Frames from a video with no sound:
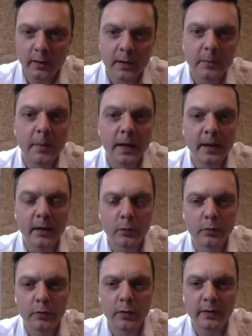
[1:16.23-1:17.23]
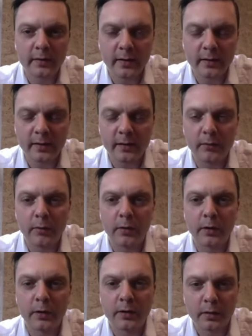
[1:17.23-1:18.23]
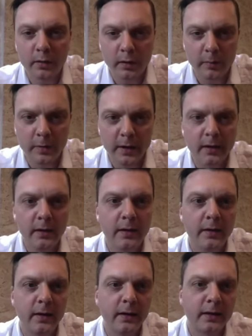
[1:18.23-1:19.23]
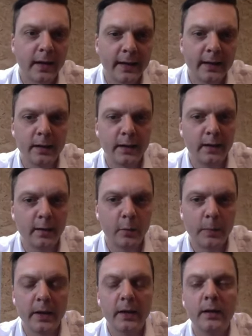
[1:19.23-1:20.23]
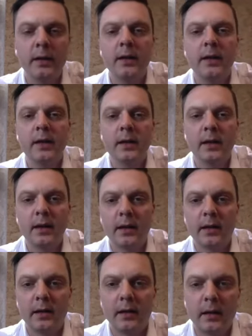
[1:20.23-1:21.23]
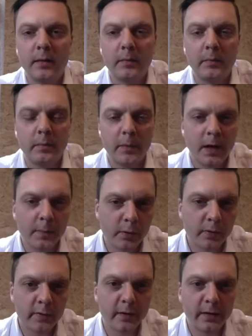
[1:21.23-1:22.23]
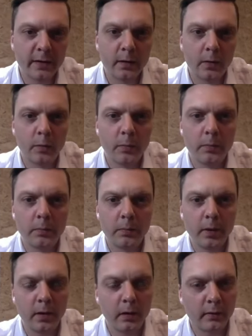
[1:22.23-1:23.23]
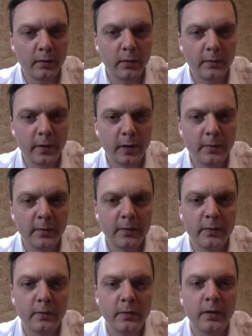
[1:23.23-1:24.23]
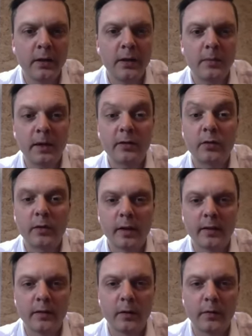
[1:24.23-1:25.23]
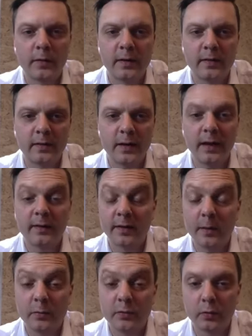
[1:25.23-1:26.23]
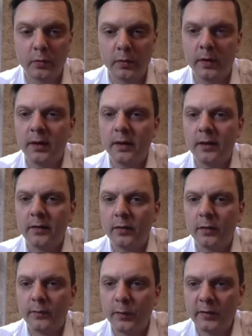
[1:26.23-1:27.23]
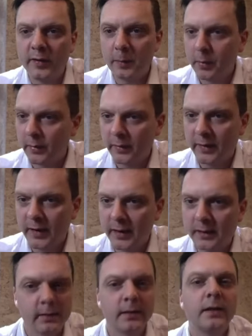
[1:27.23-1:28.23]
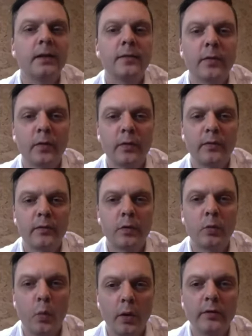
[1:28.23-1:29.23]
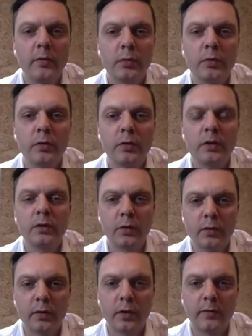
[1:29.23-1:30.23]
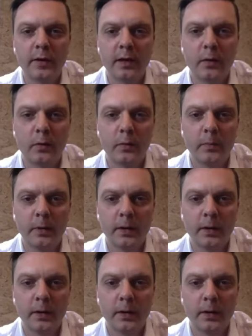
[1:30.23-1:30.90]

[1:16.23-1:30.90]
mainly Honduras, El Salvador, Colombia, and then Kenya and Ethiopia. And I personally go a lot to the farms to make sure that the coffee is exceptional. So the first tip of the day, for those of you who want to brew good coffee at home,